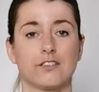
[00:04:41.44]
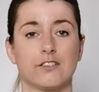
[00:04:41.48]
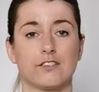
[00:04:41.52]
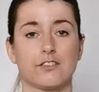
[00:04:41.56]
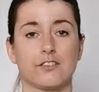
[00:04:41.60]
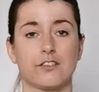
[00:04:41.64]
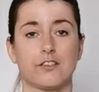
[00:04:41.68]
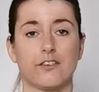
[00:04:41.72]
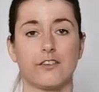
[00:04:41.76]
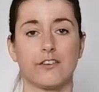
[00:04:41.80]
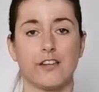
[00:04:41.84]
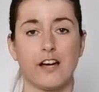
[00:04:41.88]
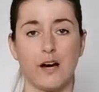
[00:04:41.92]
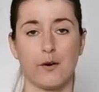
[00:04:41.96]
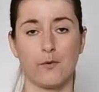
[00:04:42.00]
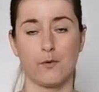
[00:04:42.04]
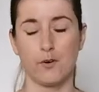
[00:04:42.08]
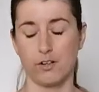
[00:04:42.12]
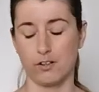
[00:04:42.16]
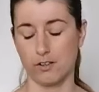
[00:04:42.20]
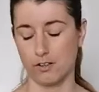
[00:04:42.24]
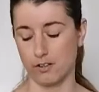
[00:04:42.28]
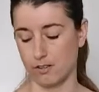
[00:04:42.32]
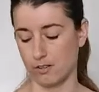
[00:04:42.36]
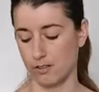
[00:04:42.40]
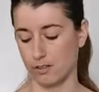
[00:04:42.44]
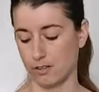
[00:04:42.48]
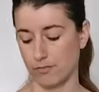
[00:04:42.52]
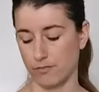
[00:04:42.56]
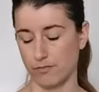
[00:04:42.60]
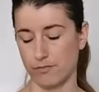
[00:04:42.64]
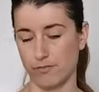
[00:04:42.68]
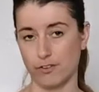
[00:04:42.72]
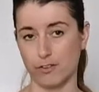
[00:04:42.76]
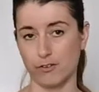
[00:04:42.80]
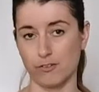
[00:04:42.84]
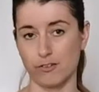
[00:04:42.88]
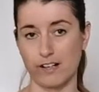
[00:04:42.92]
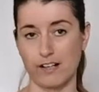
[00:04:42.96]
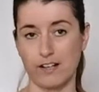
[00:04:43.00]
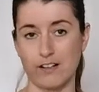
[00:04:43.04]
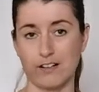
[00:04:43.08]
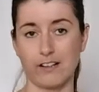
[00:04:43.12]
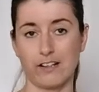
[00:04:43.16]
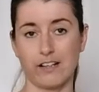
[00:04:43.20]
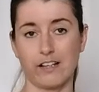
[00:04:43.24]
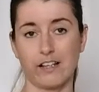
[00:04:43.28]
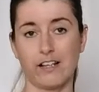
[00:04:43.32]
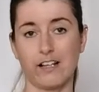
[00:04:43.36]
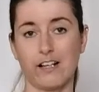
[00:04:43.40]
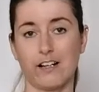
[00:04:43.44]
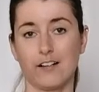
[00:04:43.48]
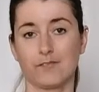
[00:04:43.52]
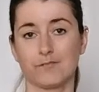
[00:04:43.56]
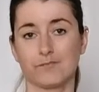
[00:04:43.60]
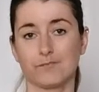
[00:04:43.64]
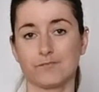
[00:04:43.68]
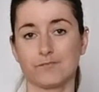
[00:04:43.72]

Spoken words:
So that one you can feel down here.